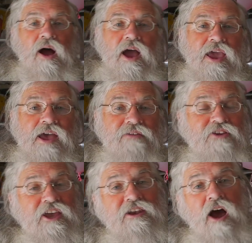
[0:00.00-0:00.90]
I have
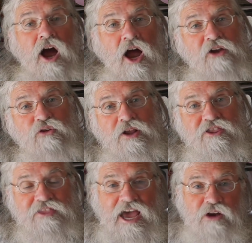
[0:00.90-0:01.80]
hit
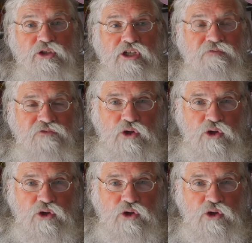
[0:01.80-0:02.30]
100,000